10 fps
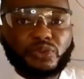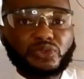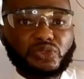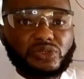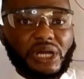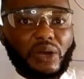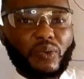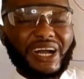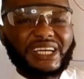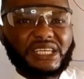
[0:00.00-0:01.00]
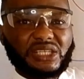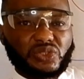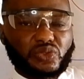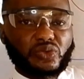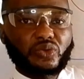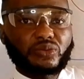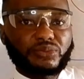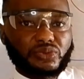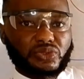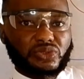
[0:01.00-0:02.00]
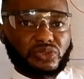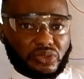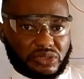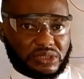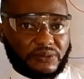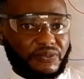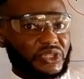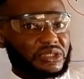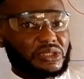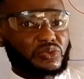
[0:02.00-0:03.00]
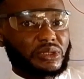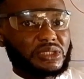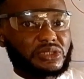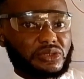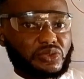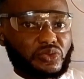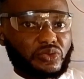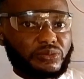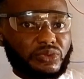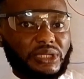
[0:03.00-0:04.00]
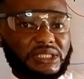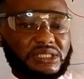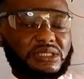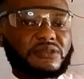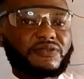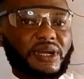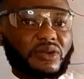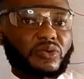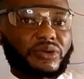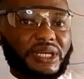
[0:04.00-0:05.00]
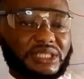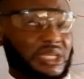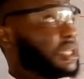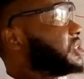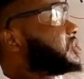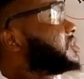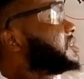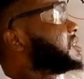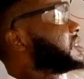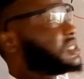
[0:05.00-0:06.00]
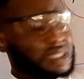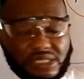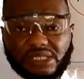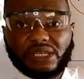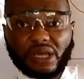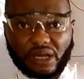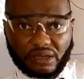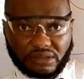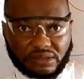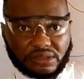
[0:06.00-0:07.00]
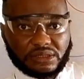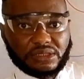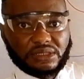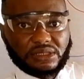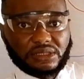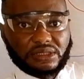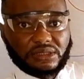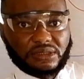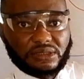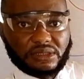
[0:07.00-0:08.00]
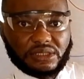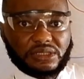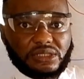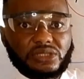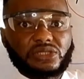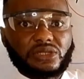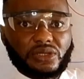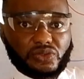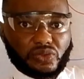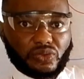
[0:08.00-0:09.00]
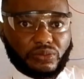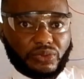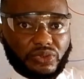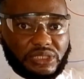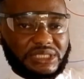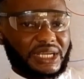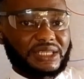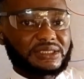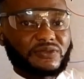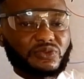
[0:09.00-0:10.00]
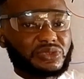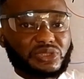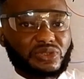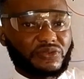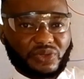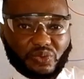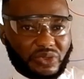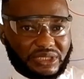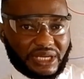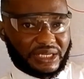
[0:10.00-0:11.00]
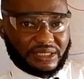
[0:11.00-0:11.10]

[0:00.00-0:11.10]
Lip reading: produce our insoluble salts. This one is insoluble, that is silver chloride, AgCl. It is insoluble. It can't even dissolve in water.